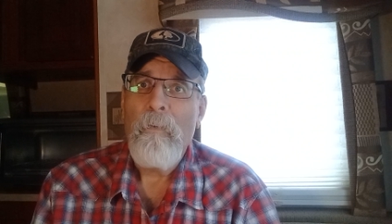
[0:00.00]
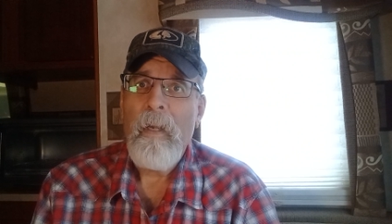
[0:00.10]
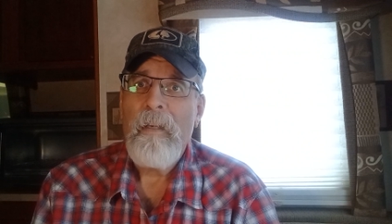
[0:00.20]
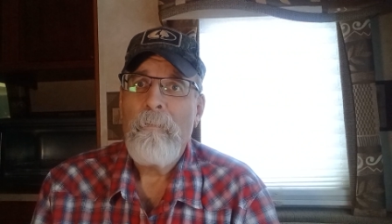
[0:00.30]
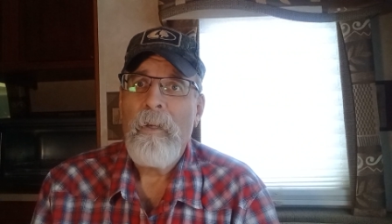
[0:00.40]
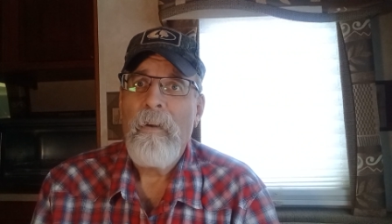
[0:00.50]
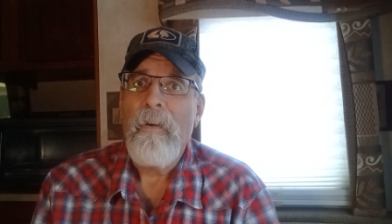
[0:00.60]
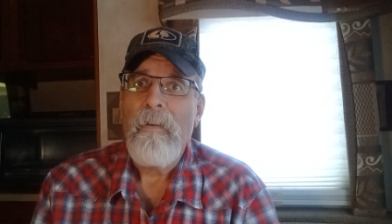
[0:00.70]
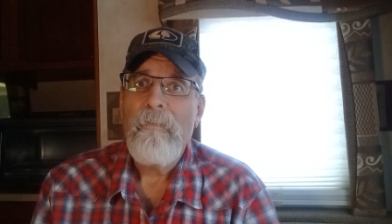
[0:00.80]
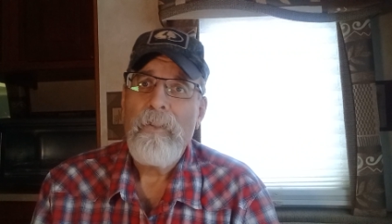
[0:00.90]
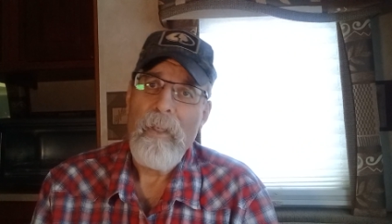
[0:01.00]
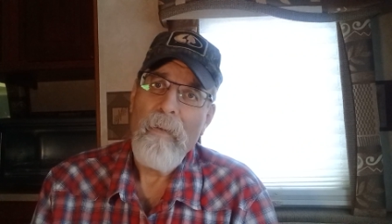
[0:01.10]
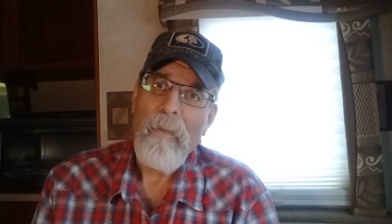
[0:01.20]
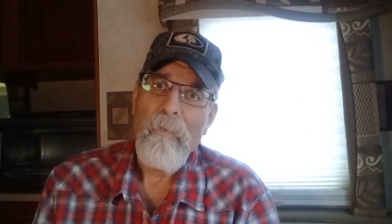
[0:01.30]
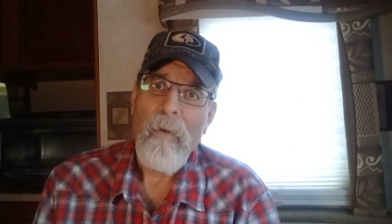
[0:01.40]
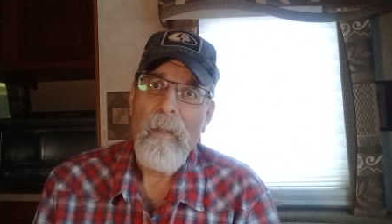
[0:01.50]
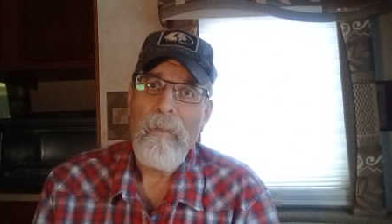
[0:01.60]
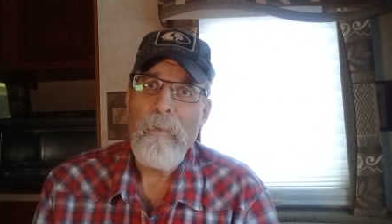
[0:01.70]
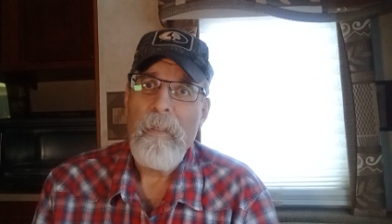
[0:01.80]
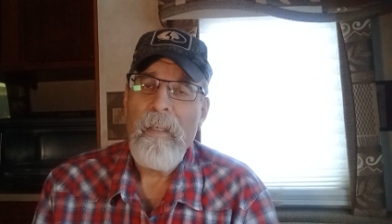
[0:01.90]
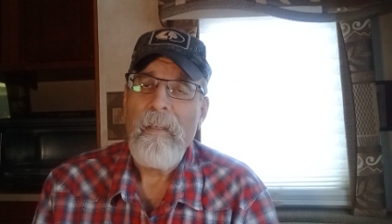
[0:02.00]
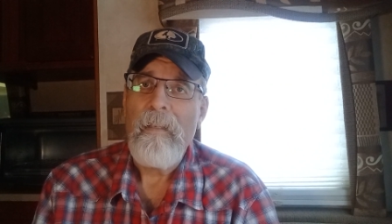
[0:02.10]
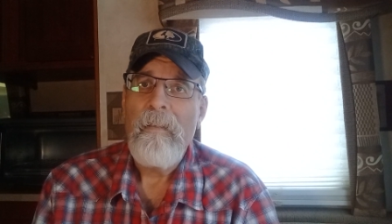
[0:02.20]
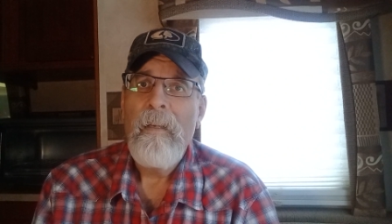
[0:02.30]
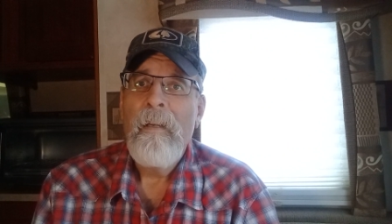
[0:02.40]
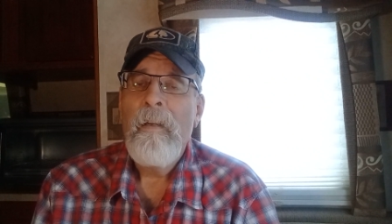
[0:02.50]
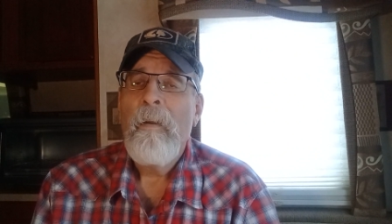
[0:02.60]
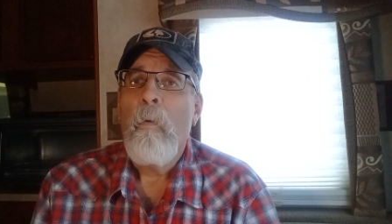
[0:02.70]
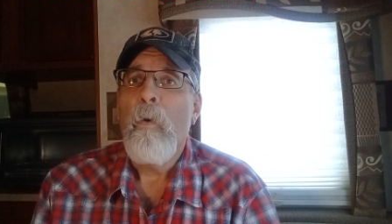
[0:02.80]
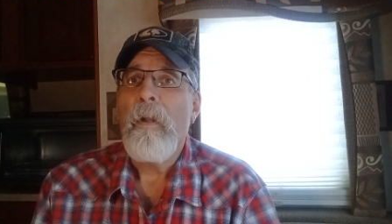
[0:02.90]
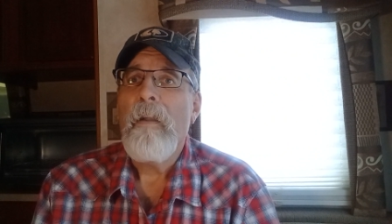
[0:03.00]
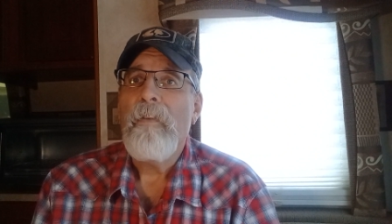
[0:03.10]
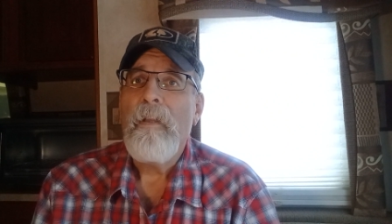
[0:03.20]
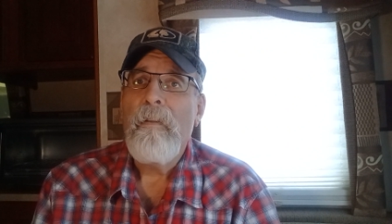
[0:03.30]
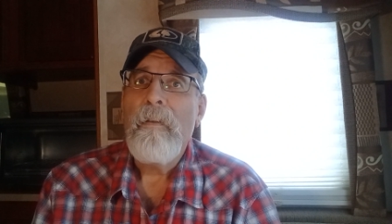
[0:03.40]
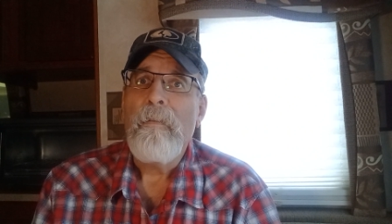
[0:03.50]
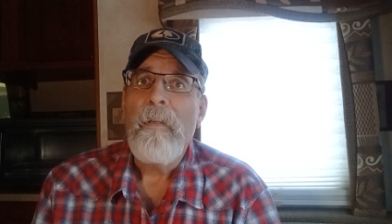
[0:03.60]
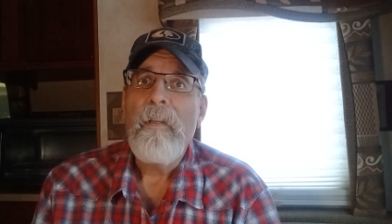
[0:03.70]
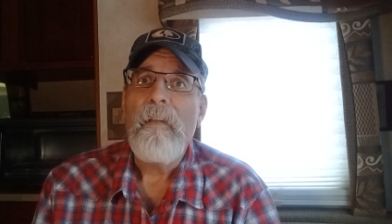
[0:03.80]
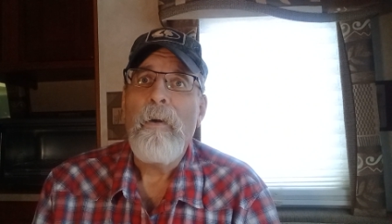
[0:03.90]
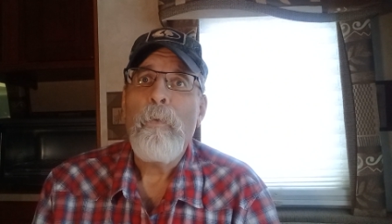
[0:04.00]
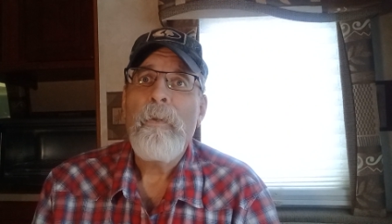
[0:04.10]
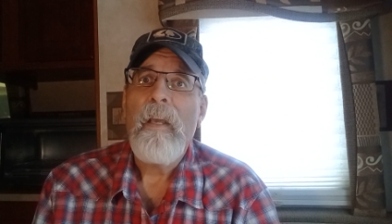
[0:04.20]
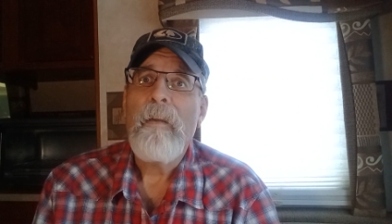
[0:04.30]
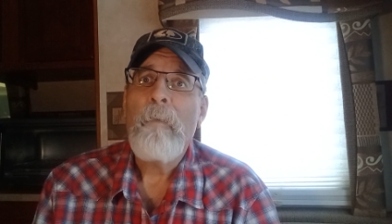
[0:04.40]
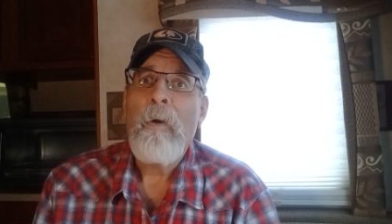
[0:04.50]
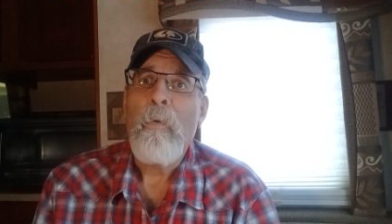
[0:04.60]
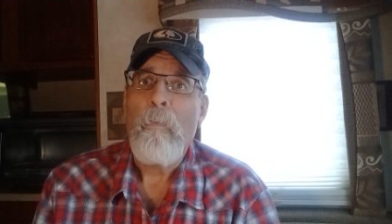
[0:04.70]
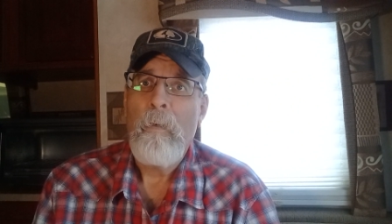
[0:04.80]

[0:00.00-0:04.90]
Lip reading: random turn, see if they follow you again. Whatever you do, don't take them home.